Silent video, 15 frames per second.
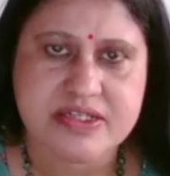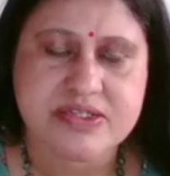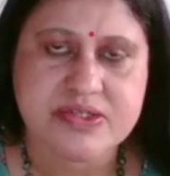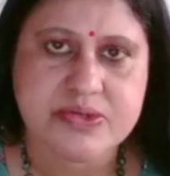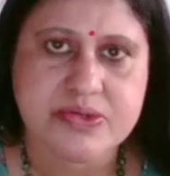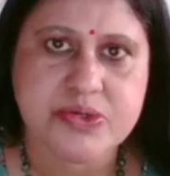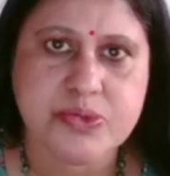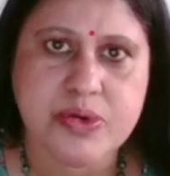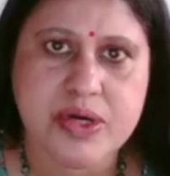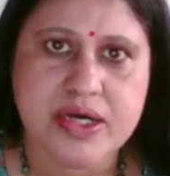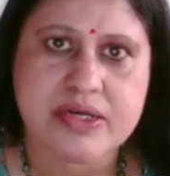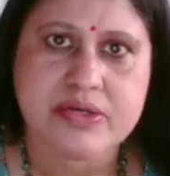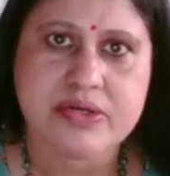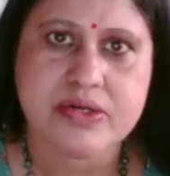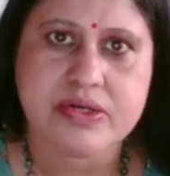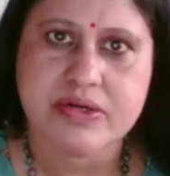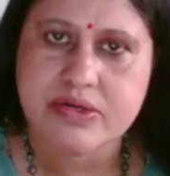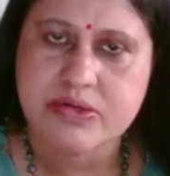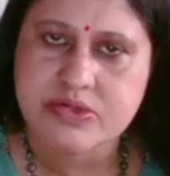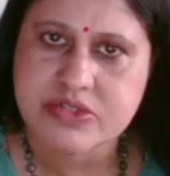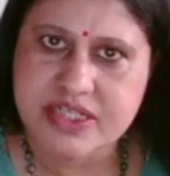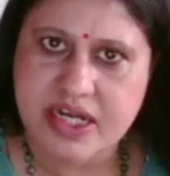So
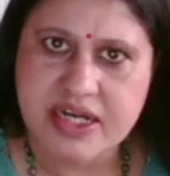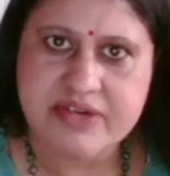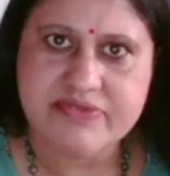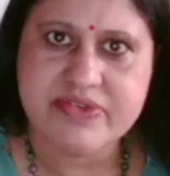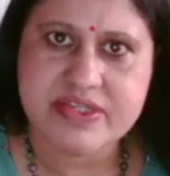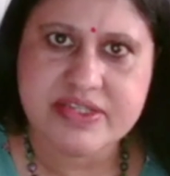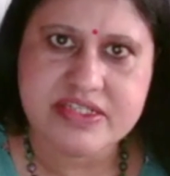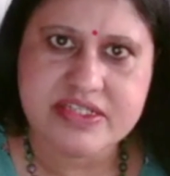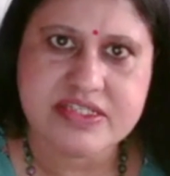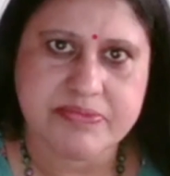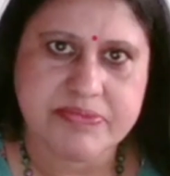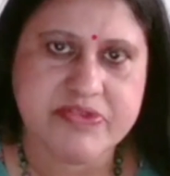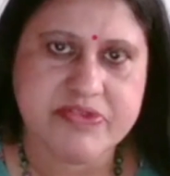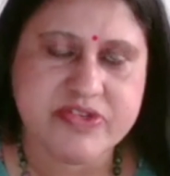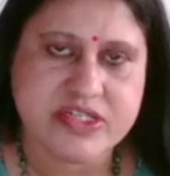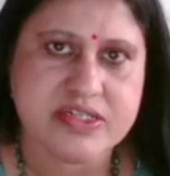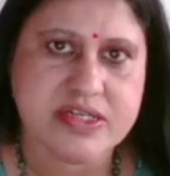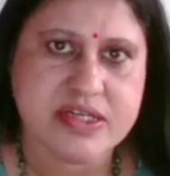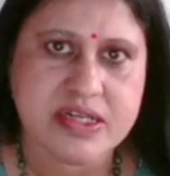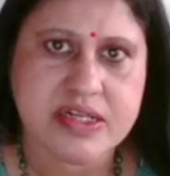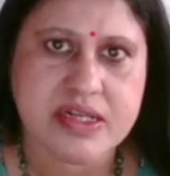you start with this subdivisional